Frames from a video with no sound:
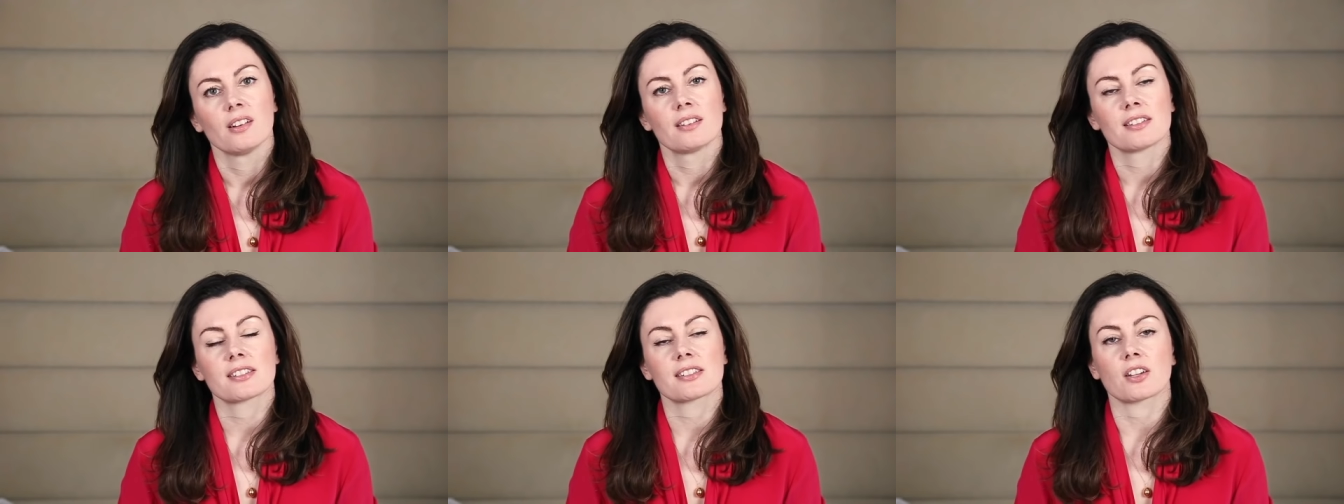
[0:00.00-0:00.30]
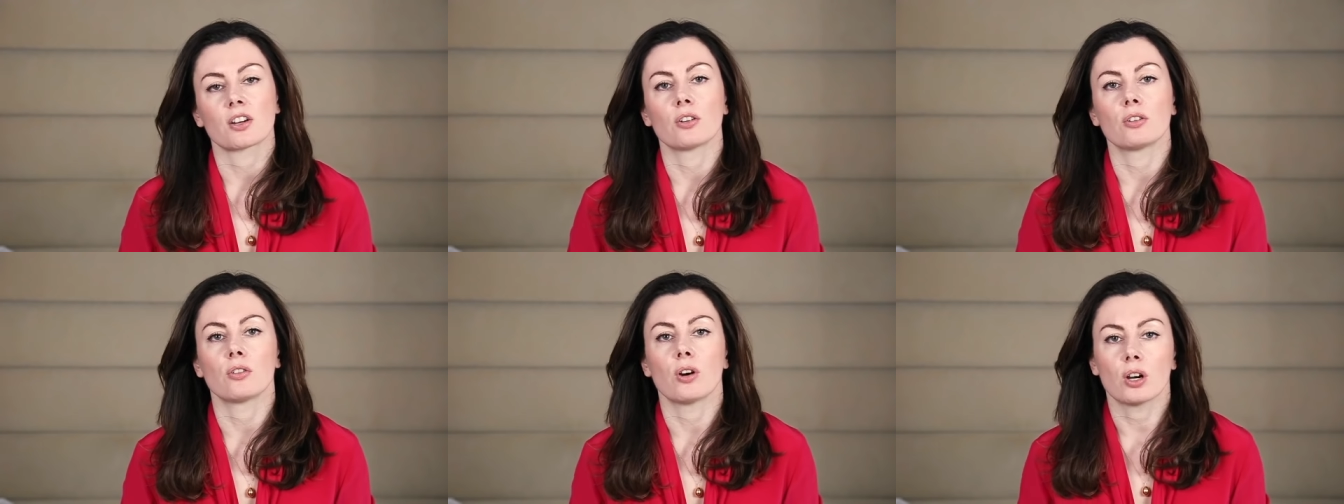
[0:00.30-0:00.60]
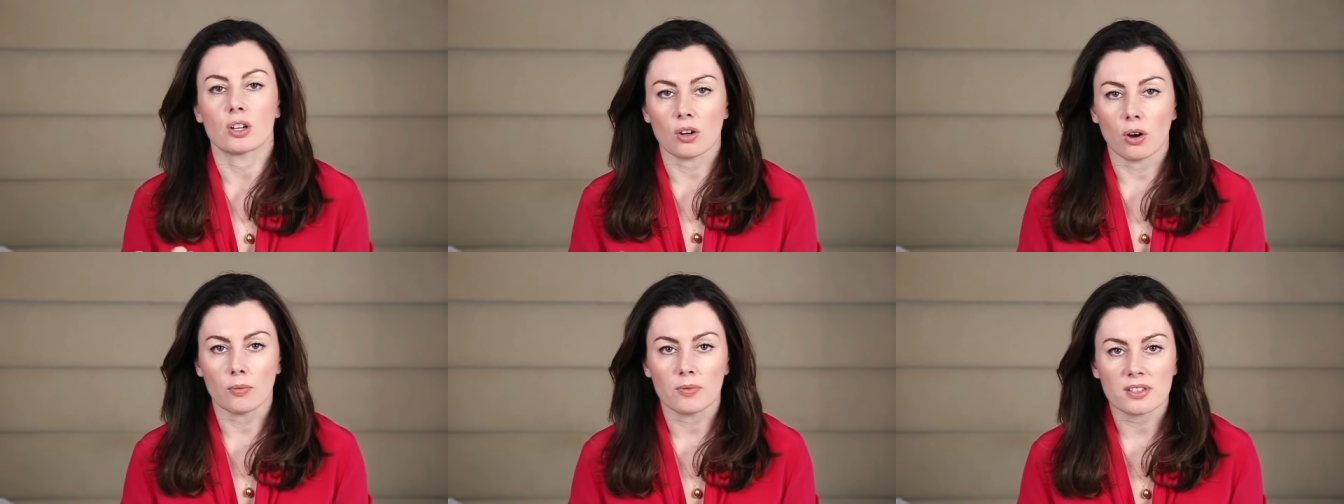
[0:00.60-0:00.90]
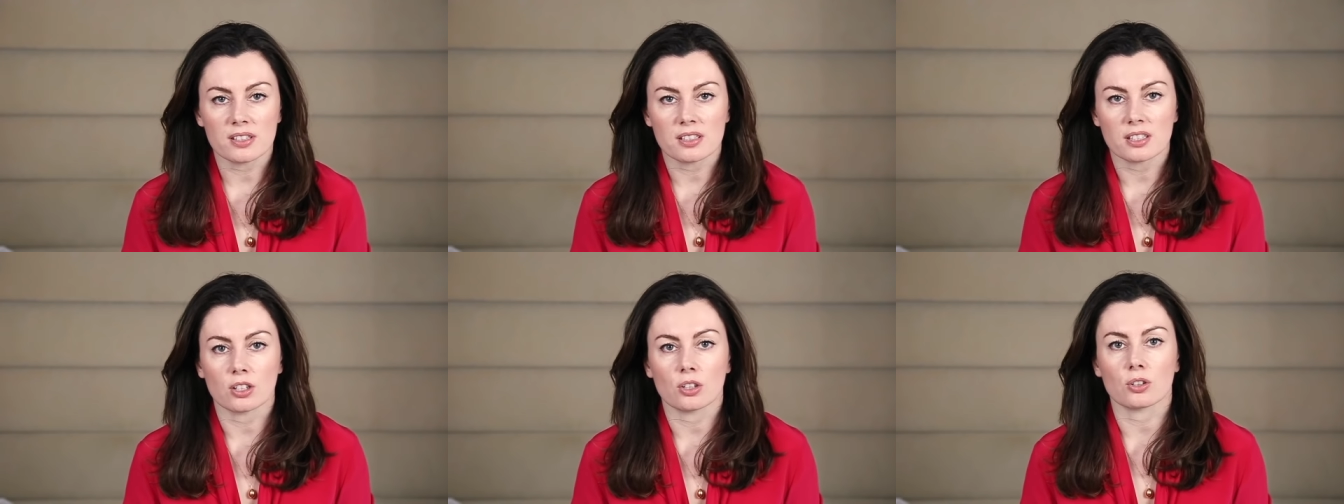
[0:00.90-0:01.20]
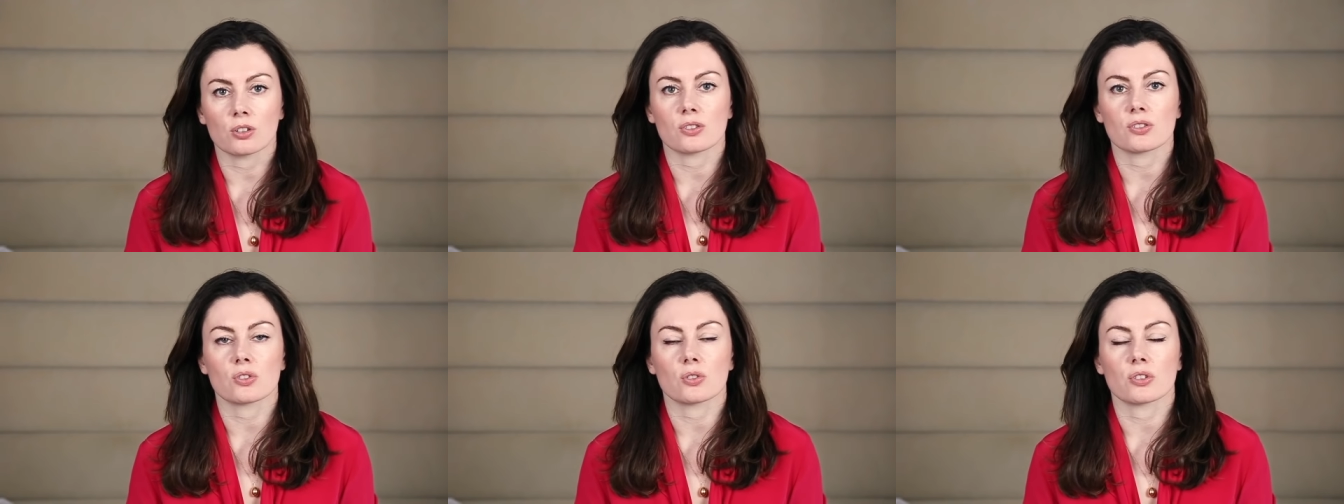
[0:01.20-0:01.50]
So obviously a
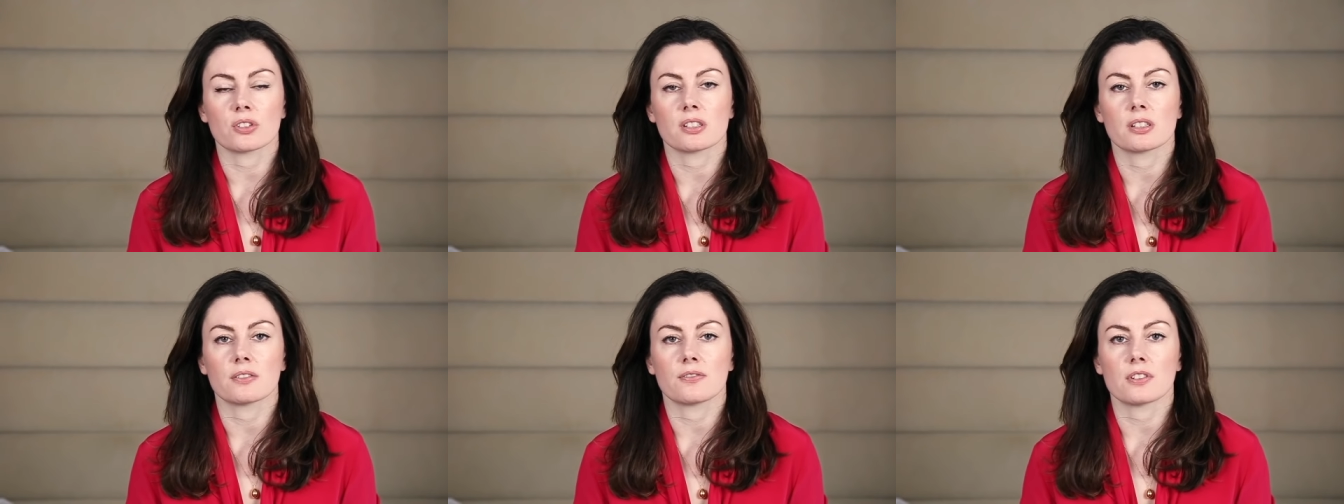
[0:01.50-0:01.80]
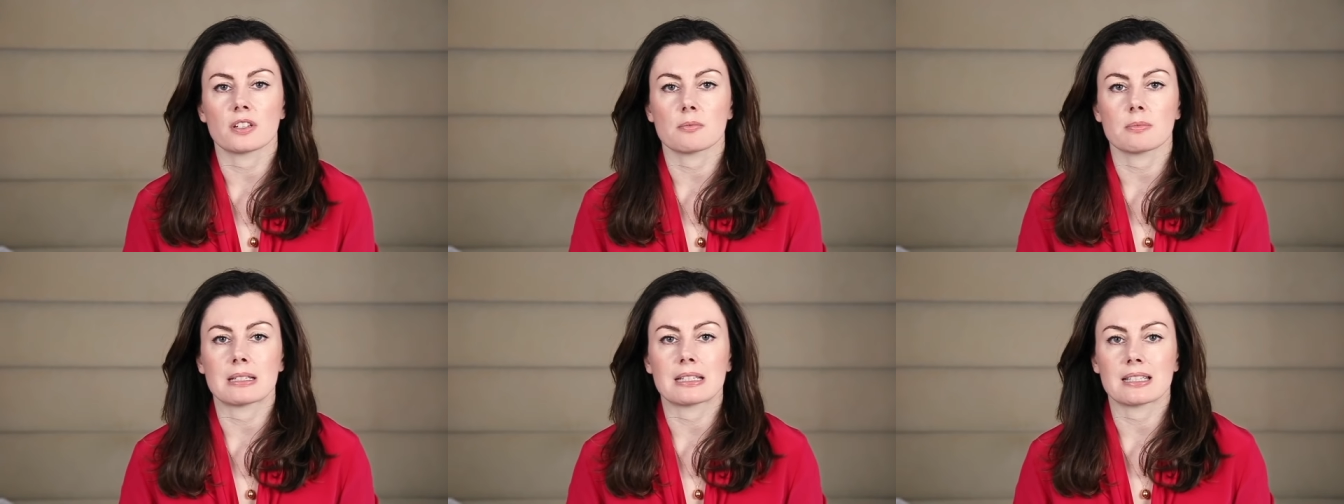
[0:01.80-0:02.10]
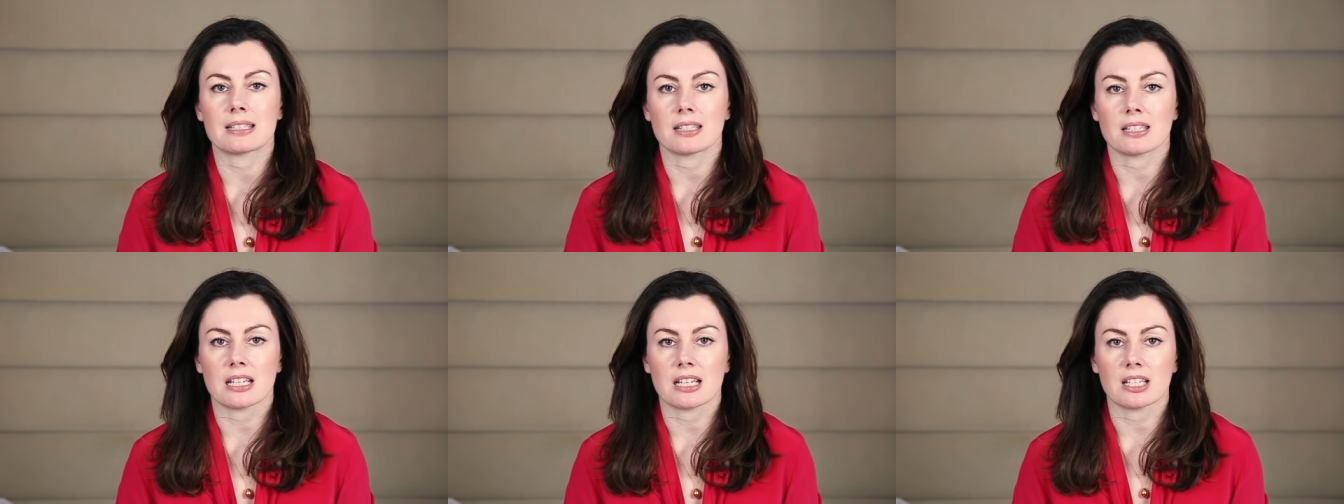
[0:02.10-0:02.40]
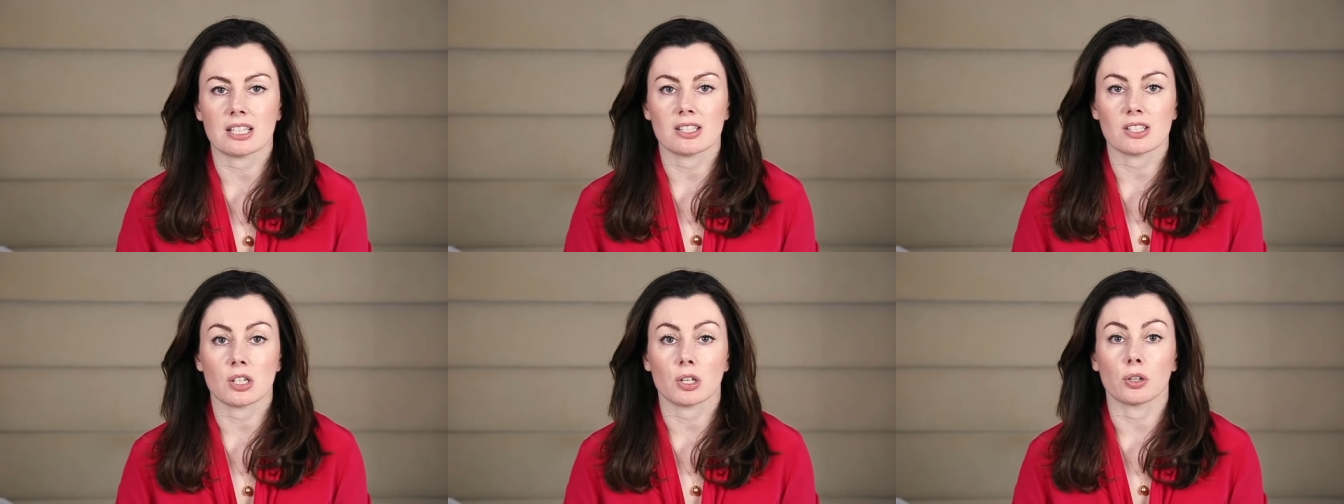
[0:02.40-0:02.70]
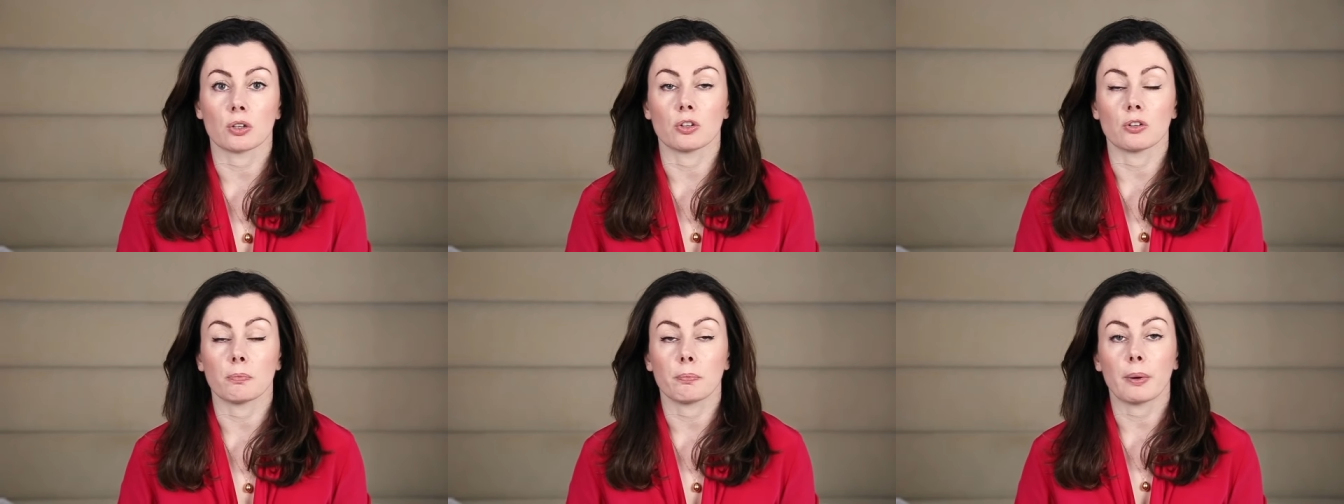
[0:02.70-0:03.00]
good source of vitamin C
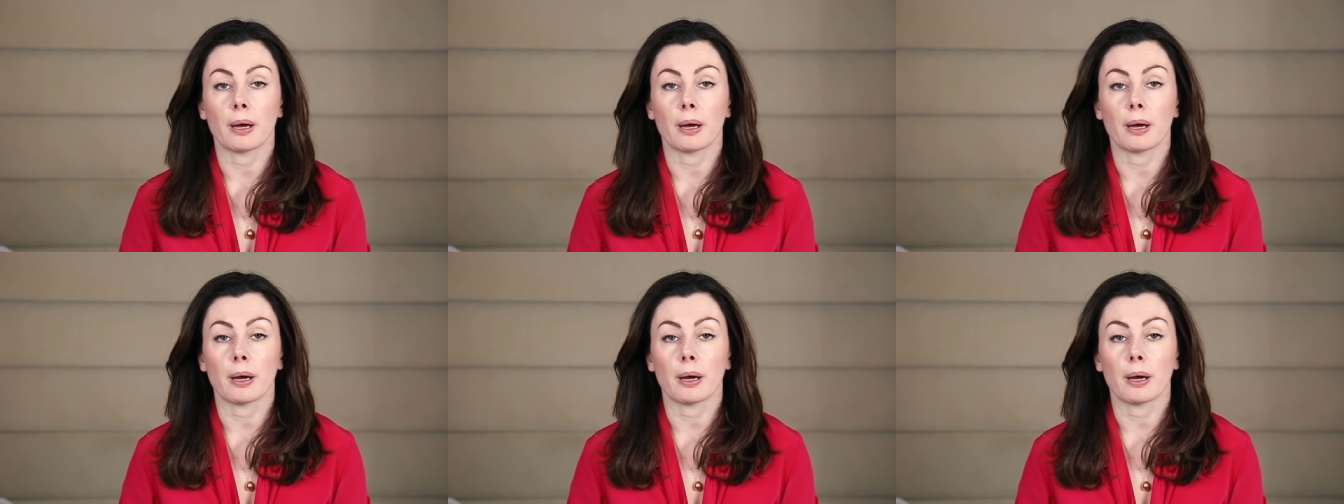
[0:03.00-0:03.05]
too,